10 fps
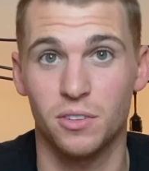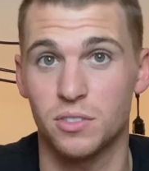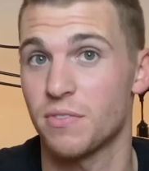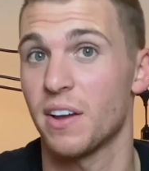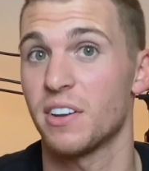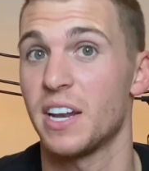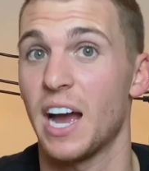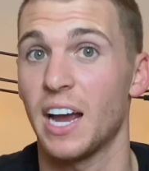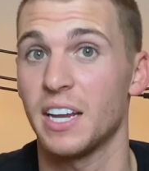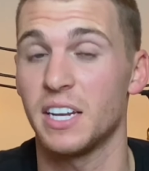is found in
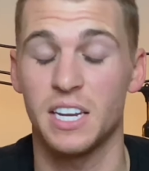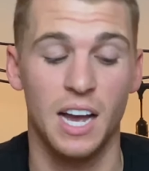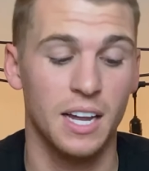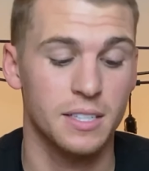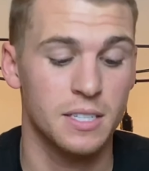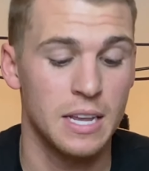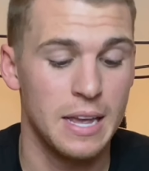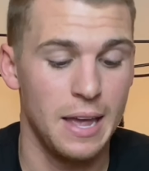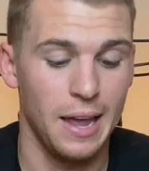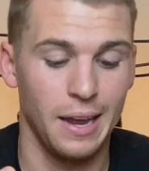high-end yachts
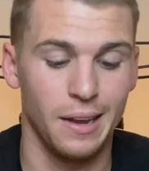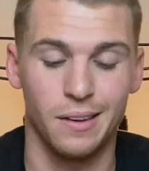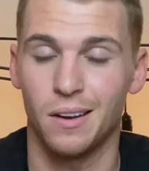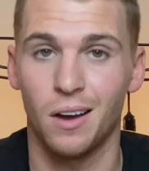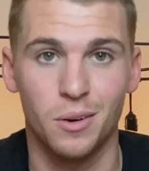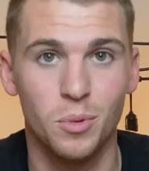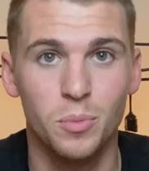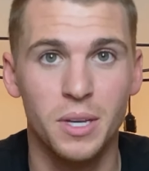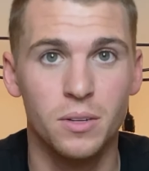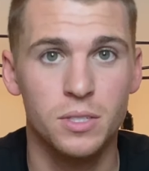and
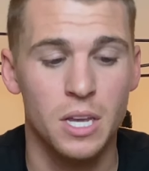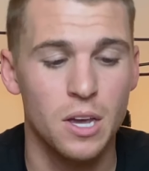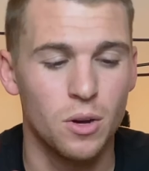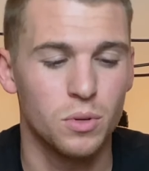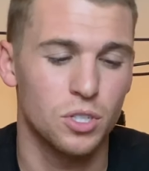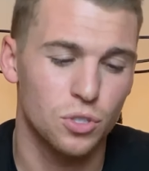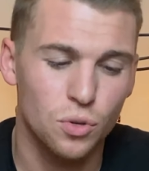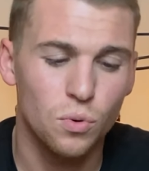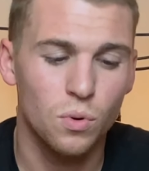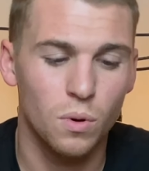automobiles, which is
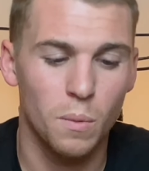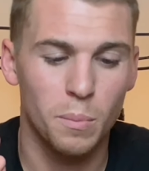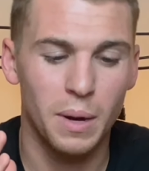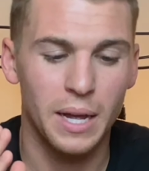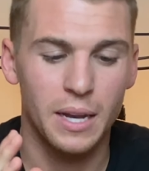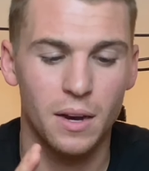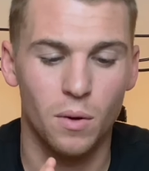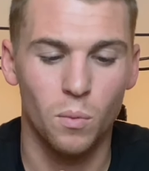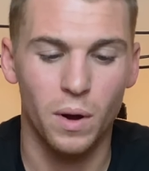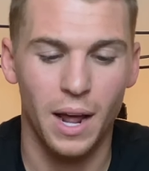cool, but
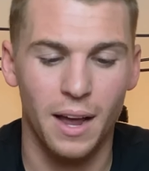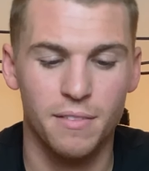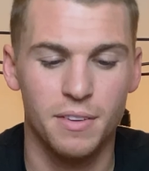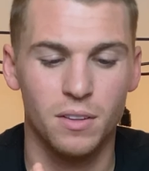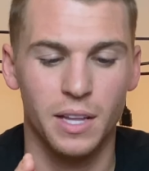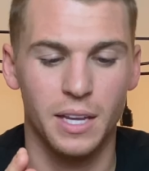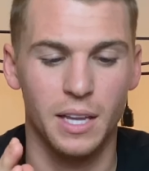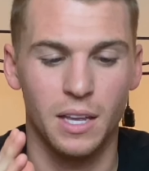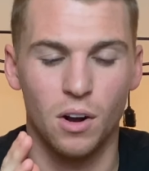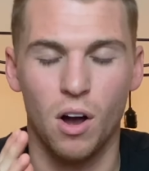what I feel like
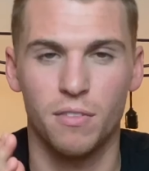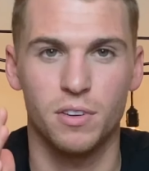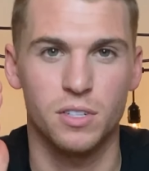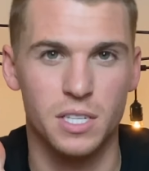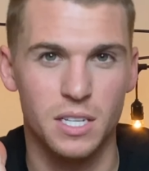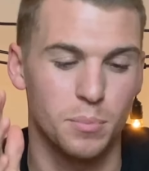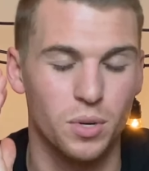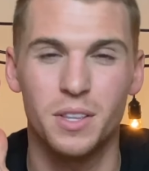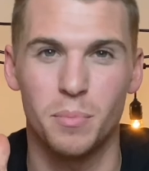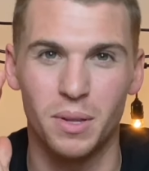it offers is
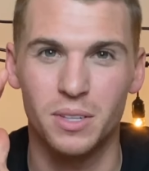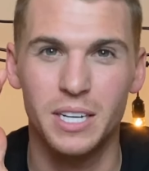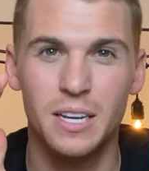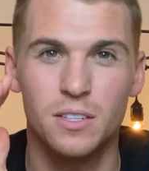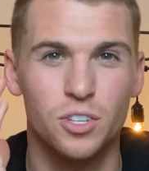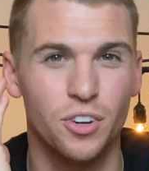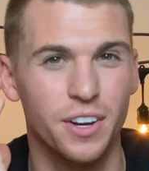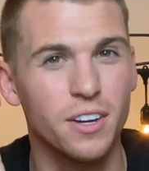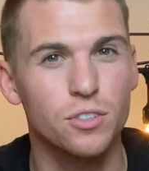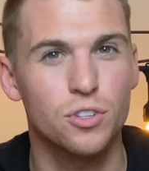breathability, so your
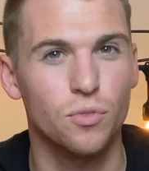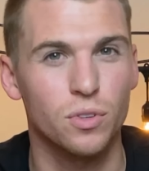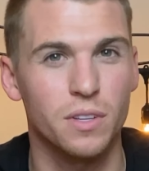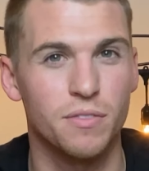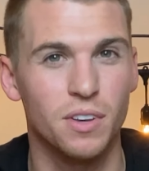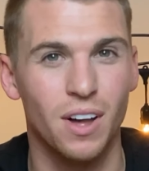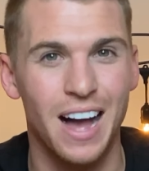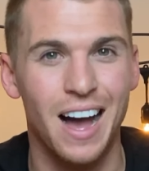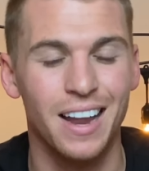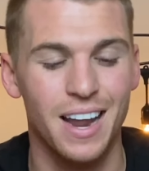ears don't really feel
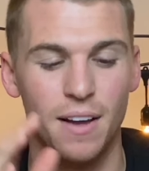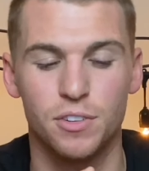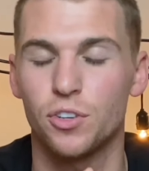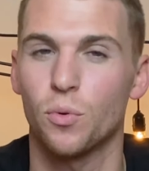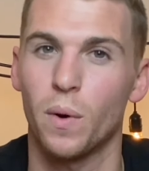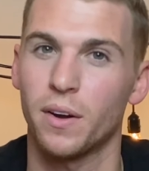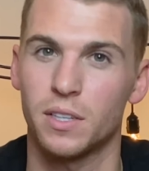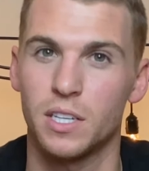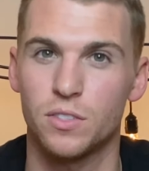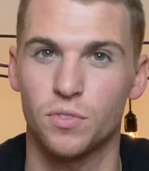hot after you're wearing
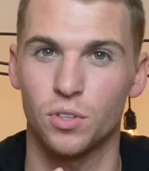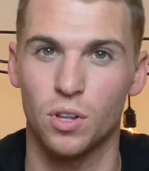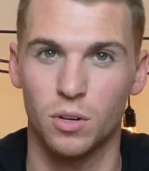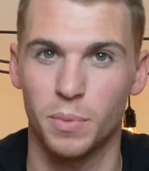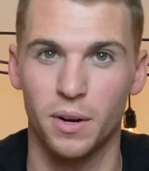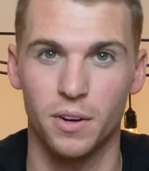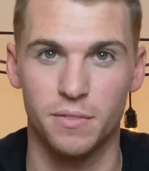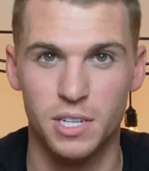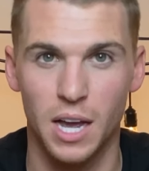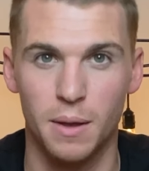these for a long period of
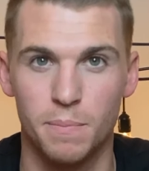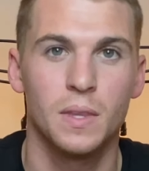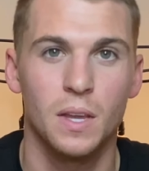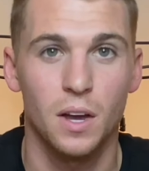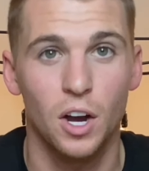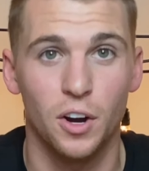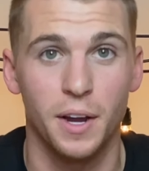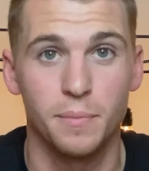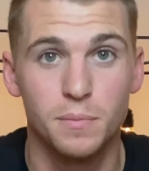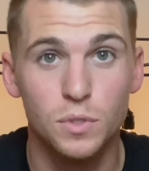time. All right,
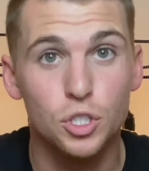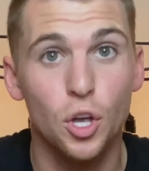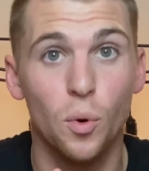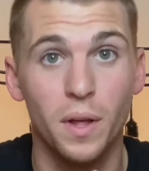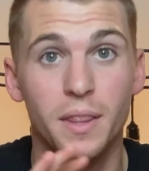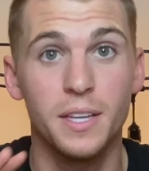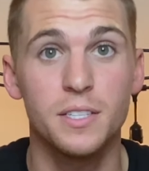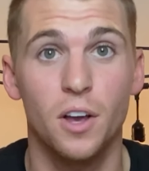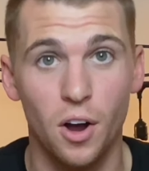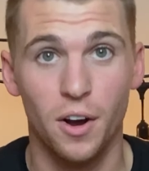so
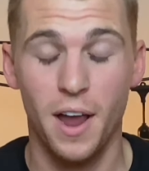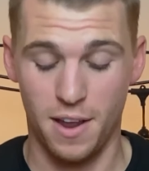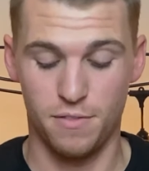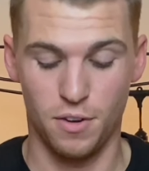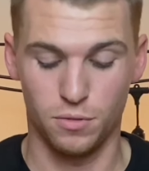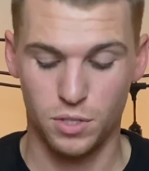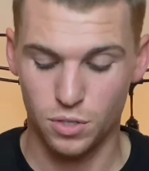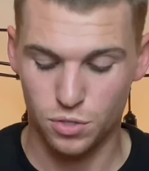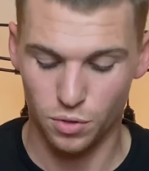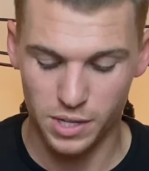these are headphones,
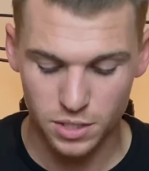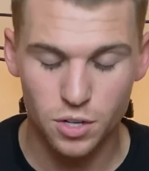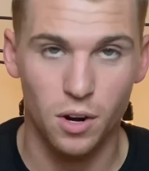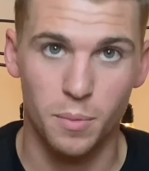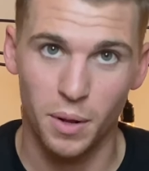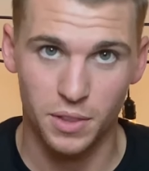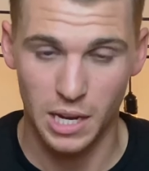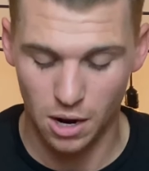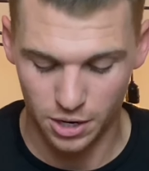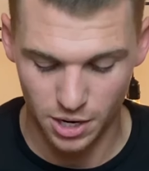so let's talk about the
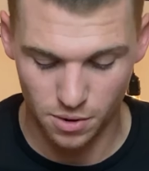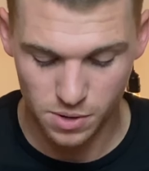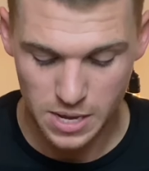audio.